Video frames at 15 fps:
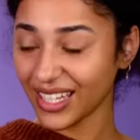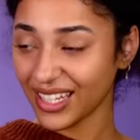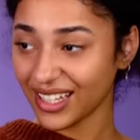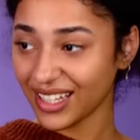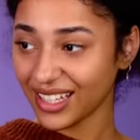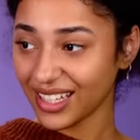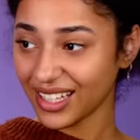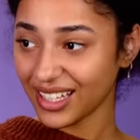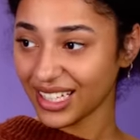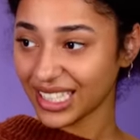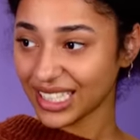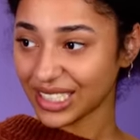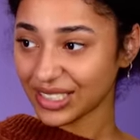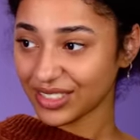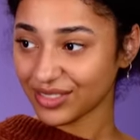
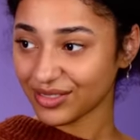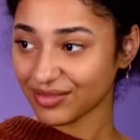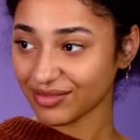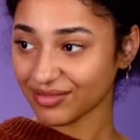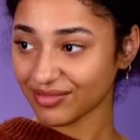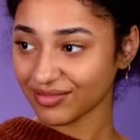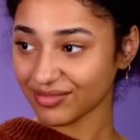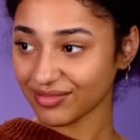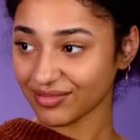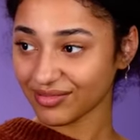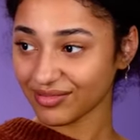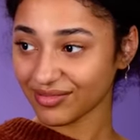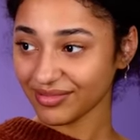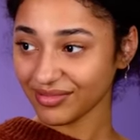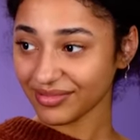
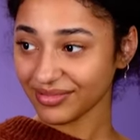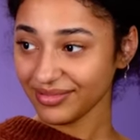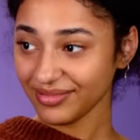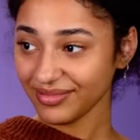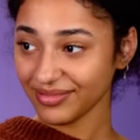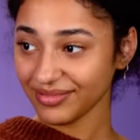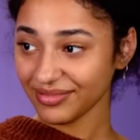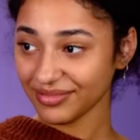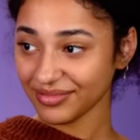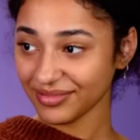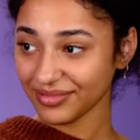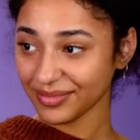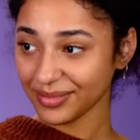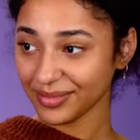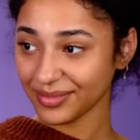
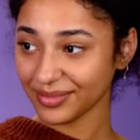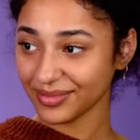(not speaking)